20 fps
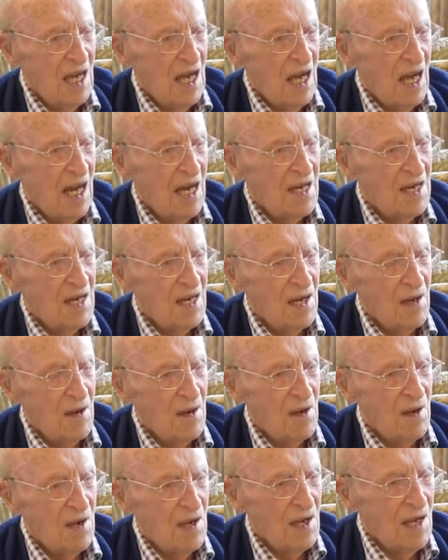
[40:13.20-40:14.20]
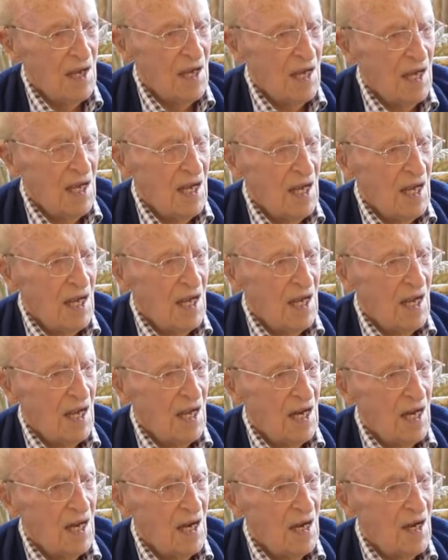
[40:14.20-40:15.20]
and uh,
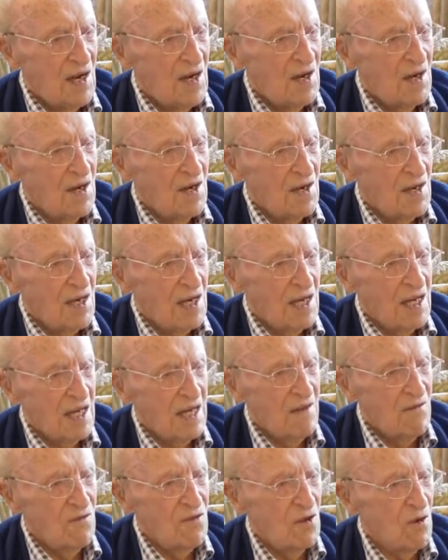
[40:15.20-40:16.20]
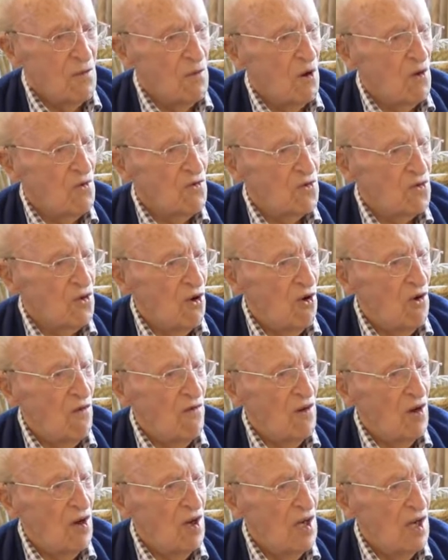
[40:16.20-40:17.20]
uh, give the once
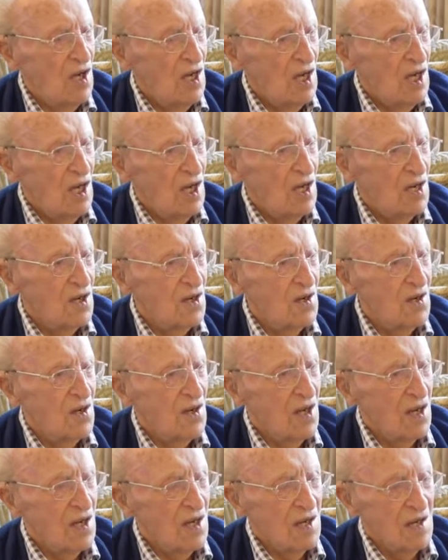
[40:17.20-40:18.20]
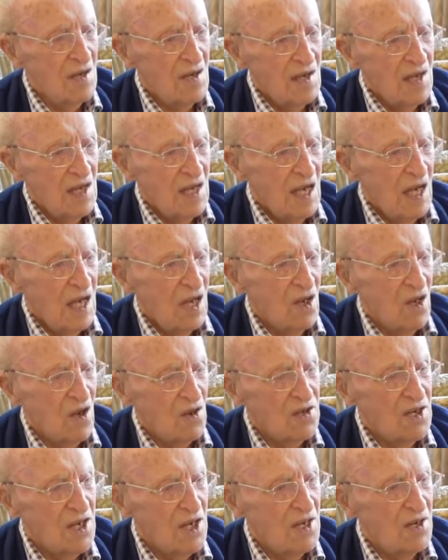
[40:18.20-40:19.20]
over and uh,
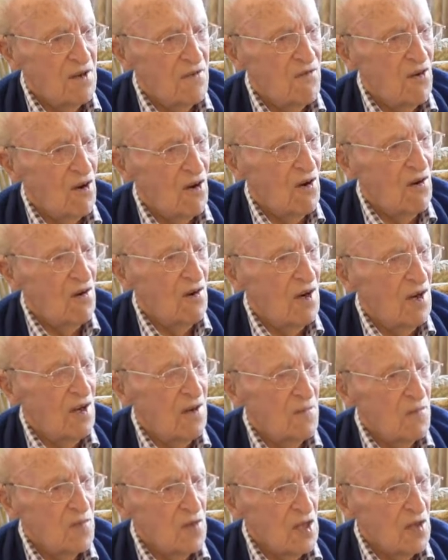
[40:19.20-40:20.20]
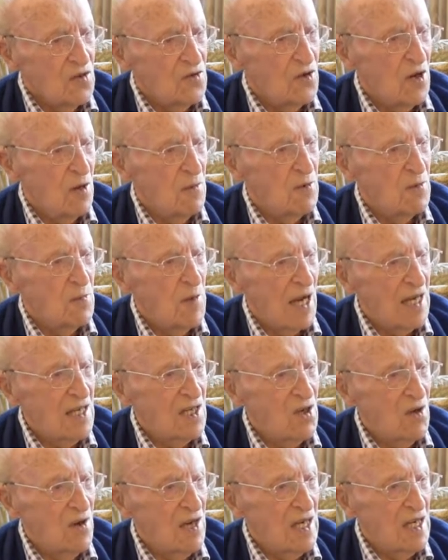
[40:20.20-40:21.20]
allotted for uh, trips
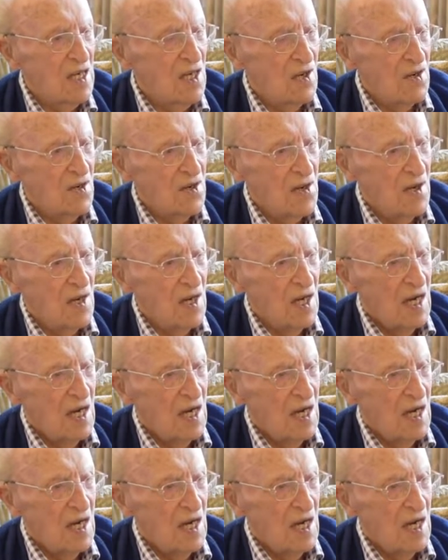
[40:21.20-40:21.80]
back to England.